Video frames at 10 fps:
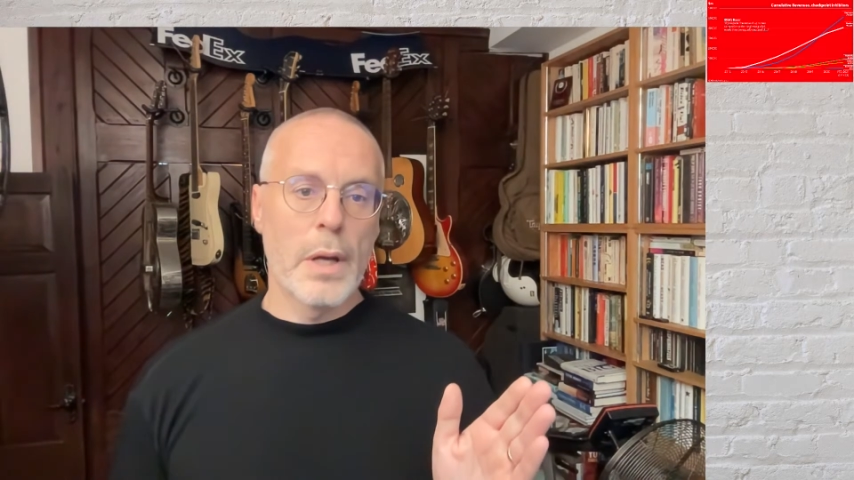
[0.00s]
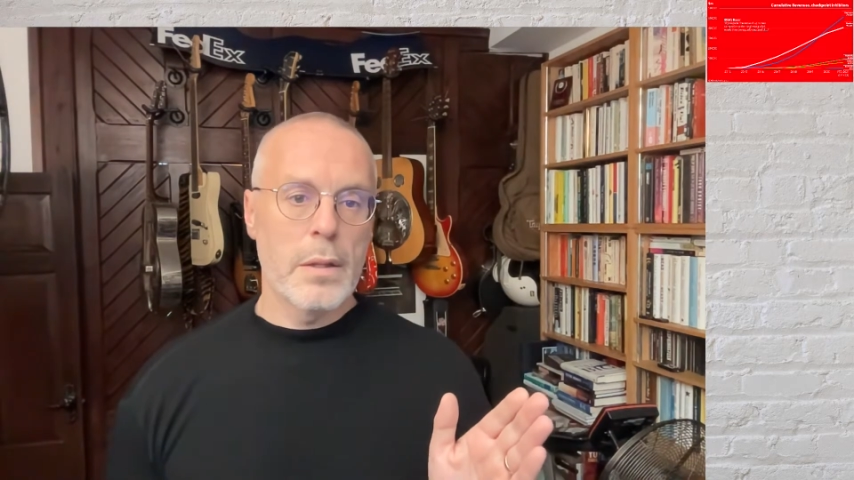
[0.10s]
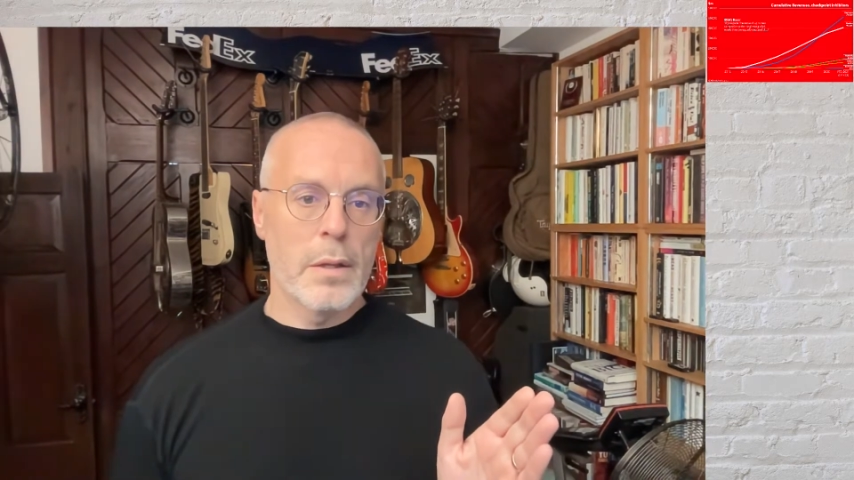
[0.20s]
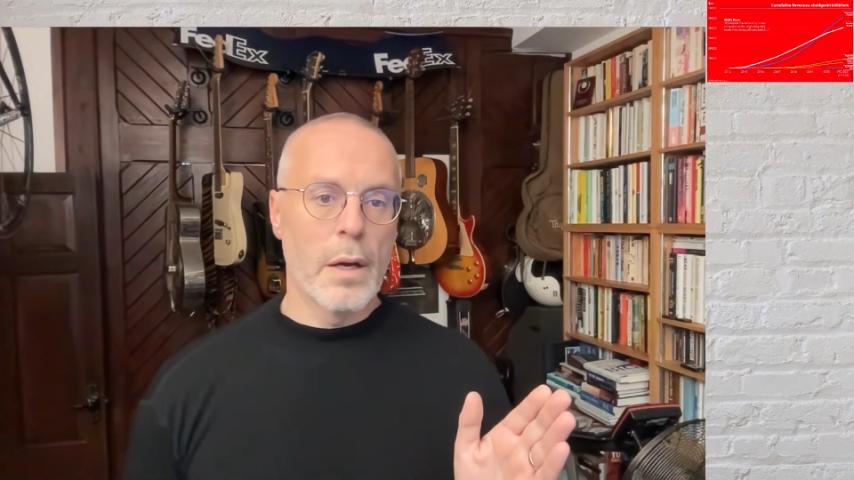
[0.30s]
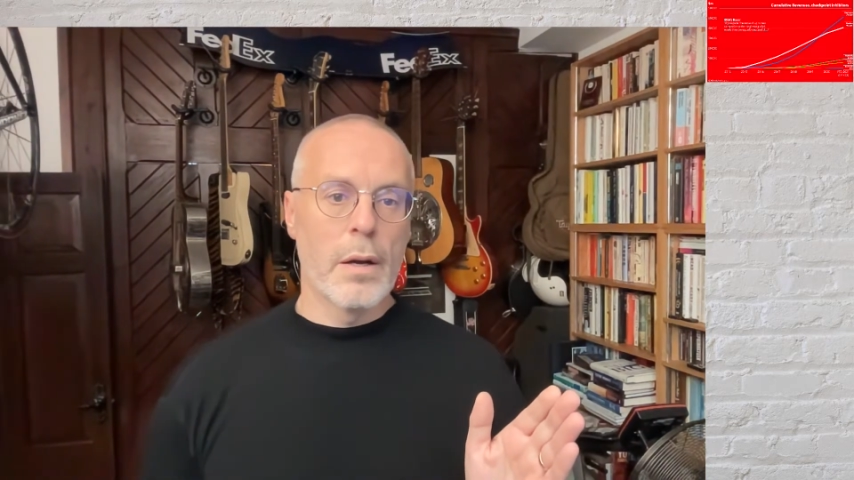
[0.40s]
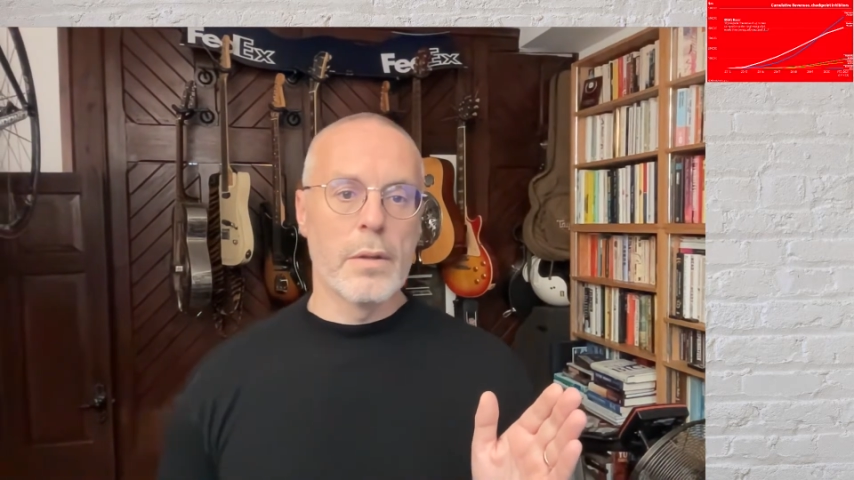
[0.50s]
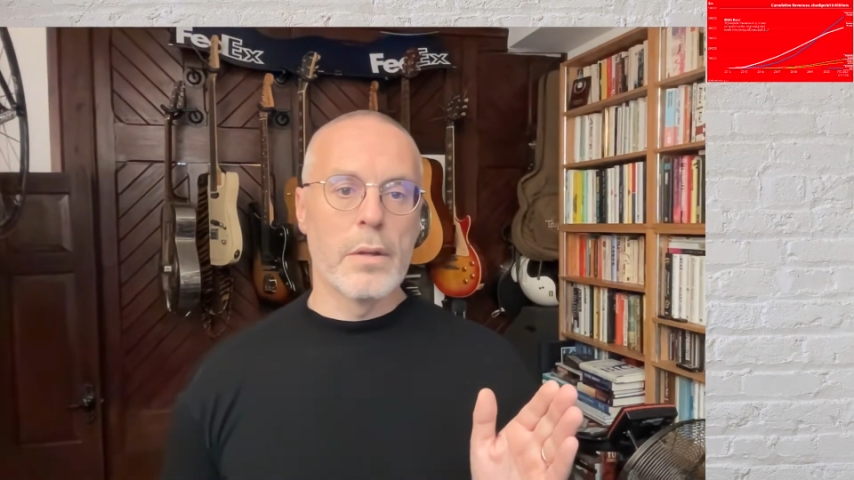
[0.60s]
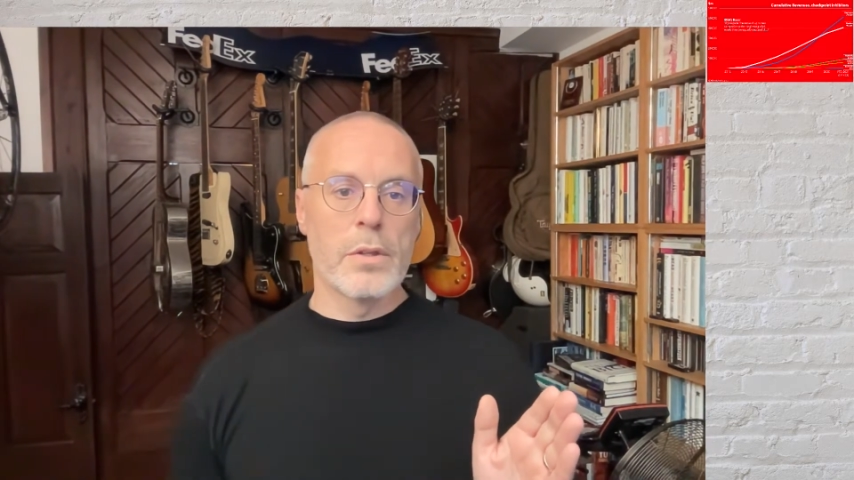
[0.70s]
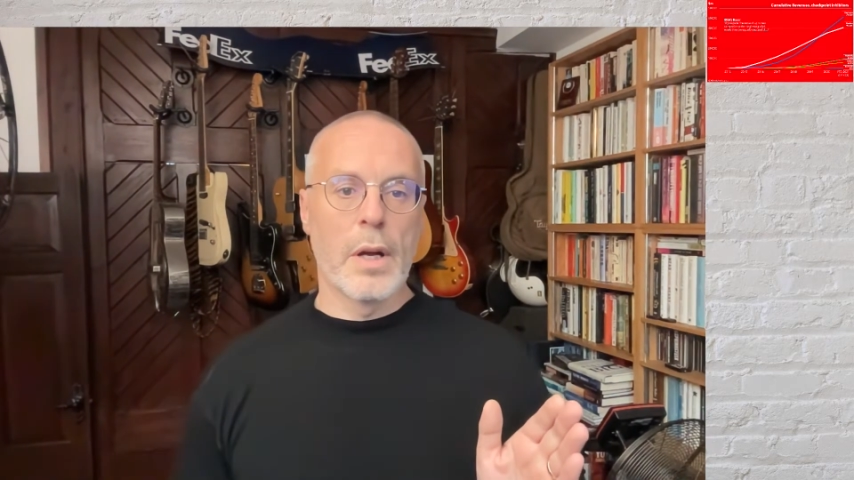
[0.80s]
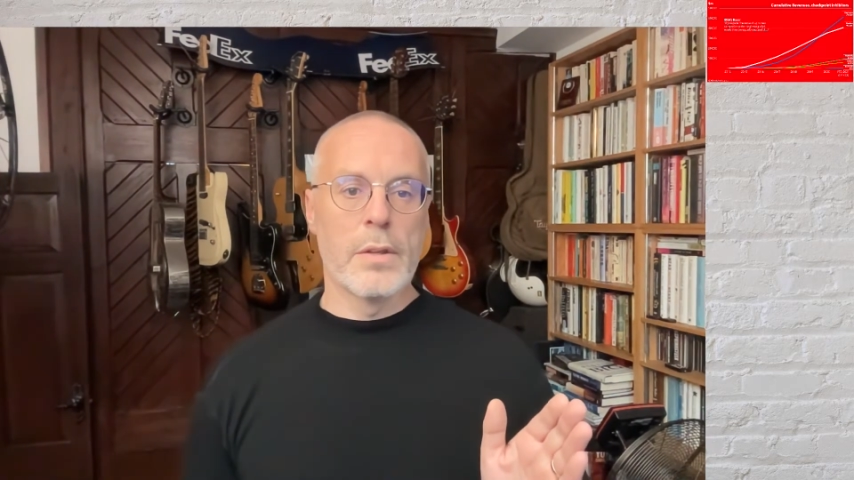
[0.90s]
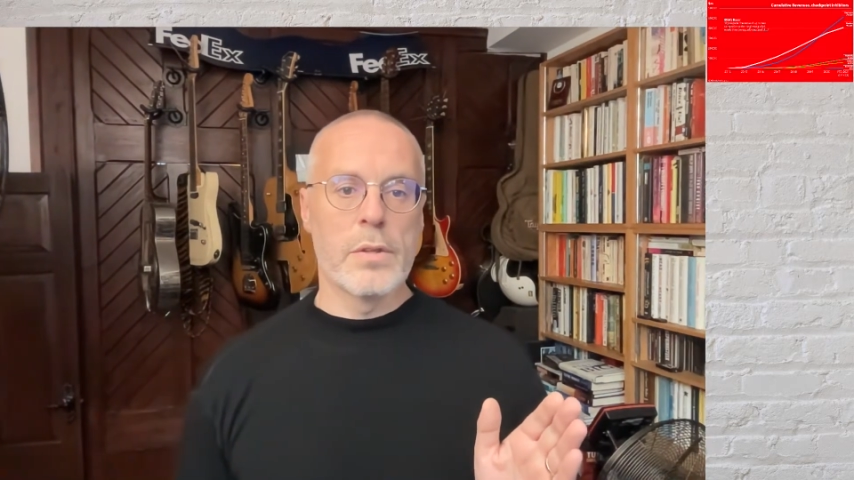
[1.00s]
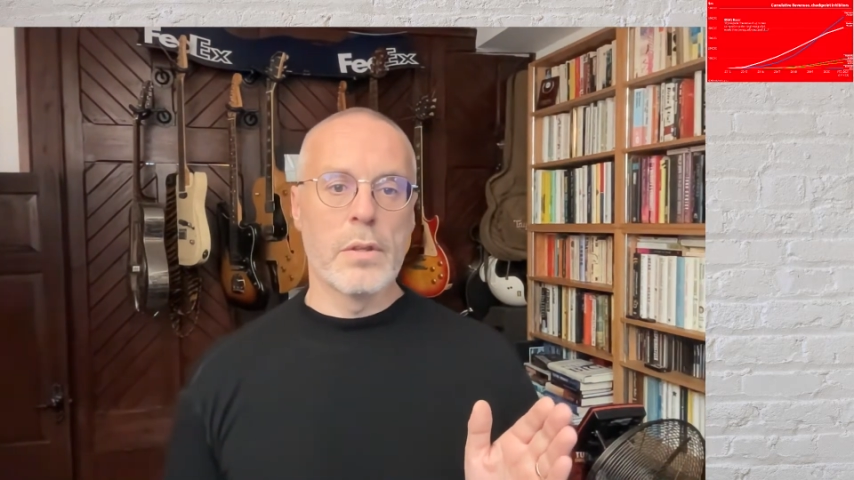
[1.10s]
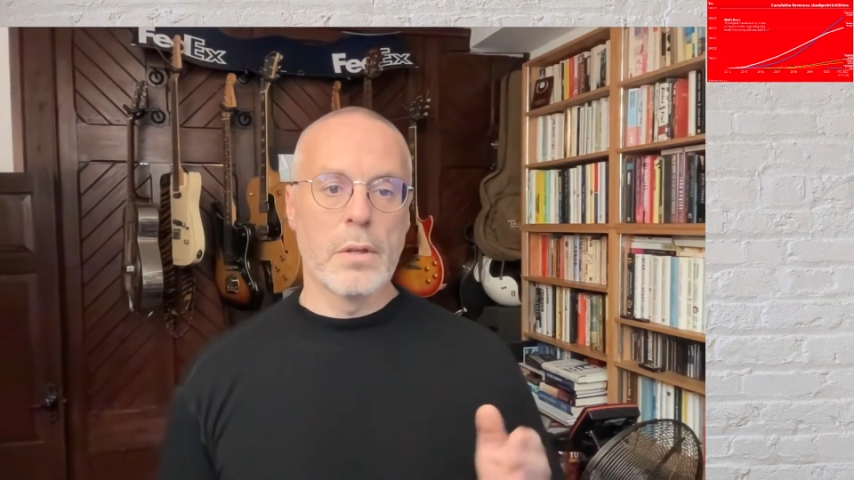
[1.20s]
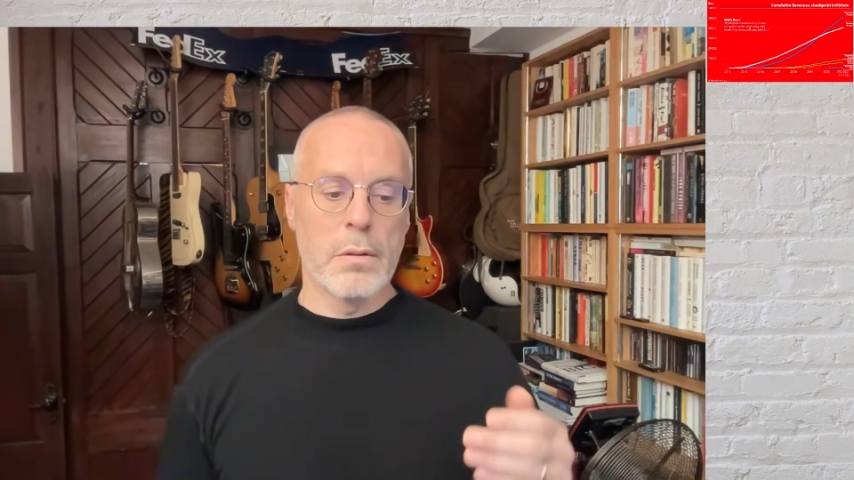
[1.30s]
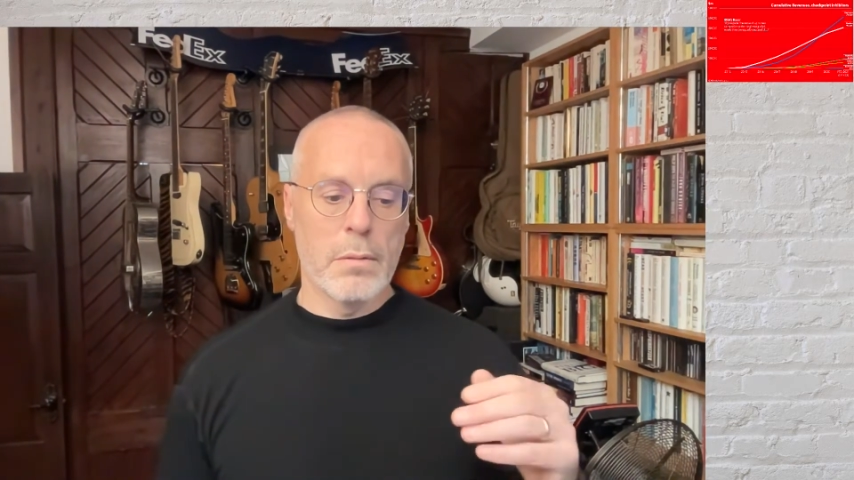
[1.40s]
get there, the chance
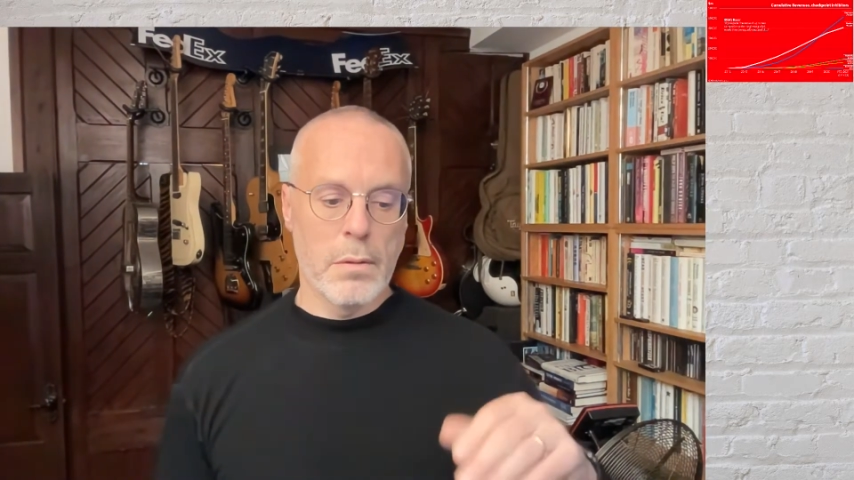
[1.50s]
that